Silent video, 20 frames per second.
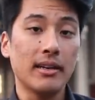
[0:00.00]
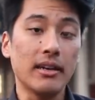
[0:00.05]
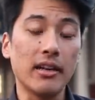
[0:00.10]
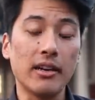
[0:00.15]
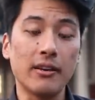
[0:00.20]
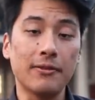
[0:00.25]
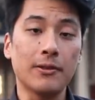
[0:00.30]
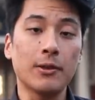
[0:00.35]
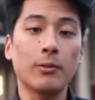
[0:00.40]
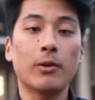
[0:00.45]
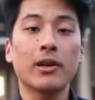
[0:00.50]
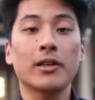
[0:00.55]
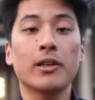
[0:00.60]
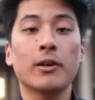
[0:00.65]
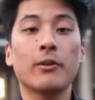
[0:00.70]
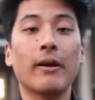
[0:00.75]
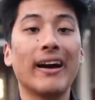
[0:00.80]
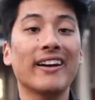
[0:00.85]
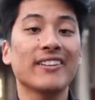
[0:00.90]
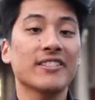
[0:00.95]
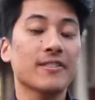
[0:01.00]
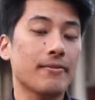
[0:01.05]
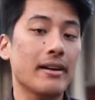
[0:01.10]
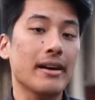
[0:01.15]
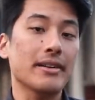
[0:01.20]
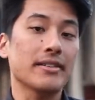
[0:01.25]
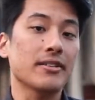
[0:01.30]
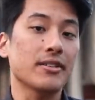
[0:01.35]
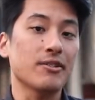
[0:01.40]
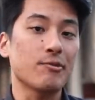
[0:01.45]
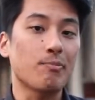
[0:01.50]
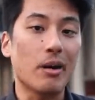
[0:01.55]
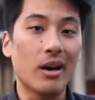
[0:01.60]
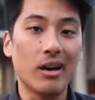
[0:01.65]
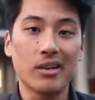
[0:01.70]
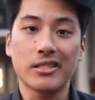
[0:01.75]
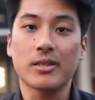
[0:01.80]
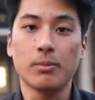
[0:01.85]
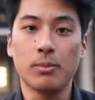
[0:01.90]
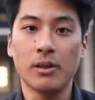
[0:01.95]
If you want to go as fast as
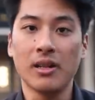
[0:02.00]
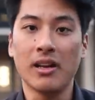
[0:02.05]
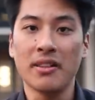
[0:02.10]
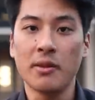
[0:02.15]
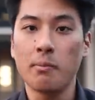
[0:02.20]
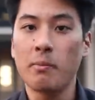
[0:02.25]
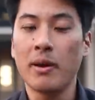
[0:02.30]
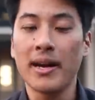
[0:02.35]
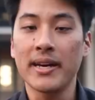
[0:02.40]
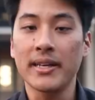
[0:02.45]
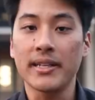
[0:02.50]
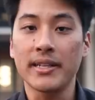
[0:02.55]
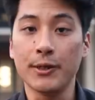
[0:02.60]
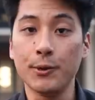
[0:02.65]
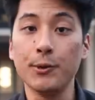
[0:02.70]
possible on the bike,